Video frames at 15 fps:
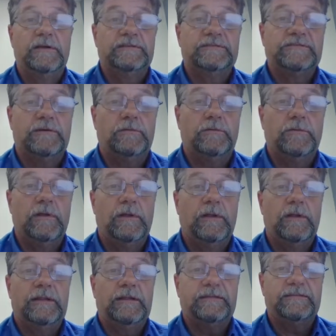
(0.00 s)
So
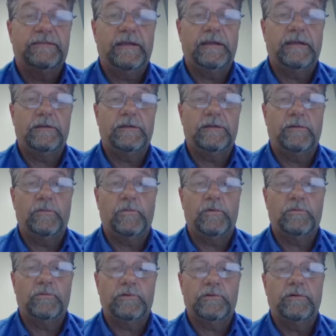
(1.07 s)
let's take a look at what
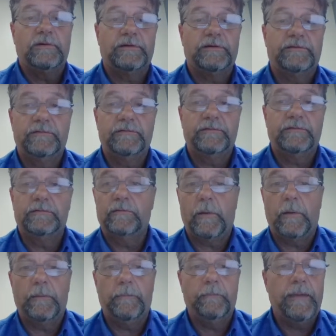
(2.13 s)
we're going to
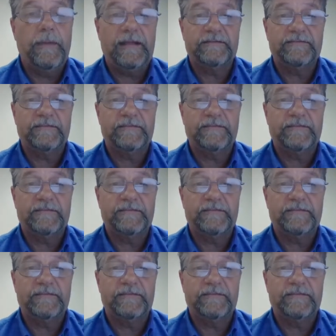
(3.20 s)
match